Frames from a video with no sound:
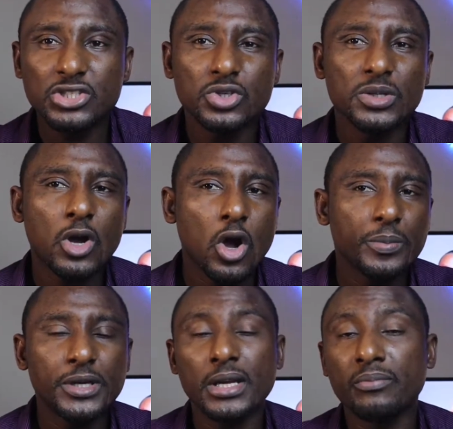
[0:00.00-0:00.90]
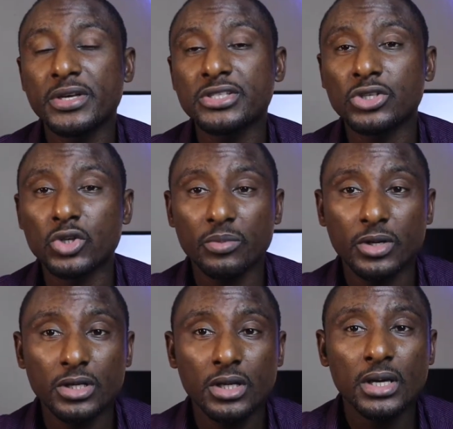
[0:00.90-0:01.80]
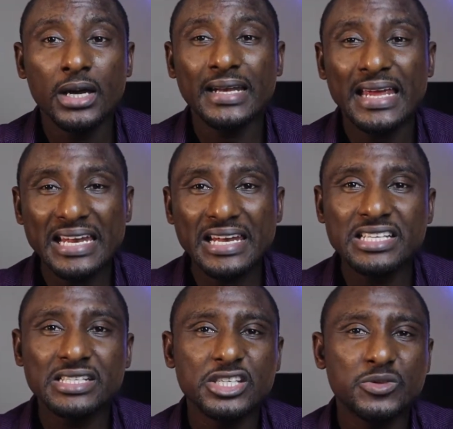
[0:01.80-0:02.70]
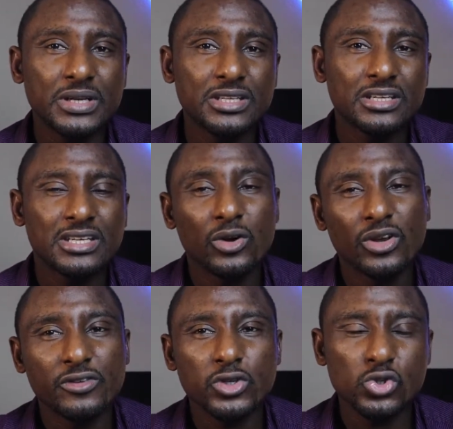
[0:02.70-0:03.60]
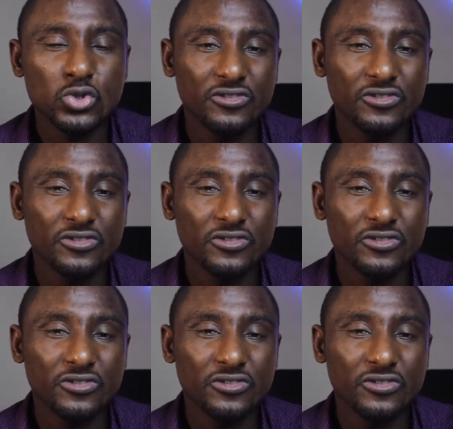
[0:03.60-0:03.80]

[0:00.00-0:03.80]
to keep copying and pasting your money and endlessly spending it however you solve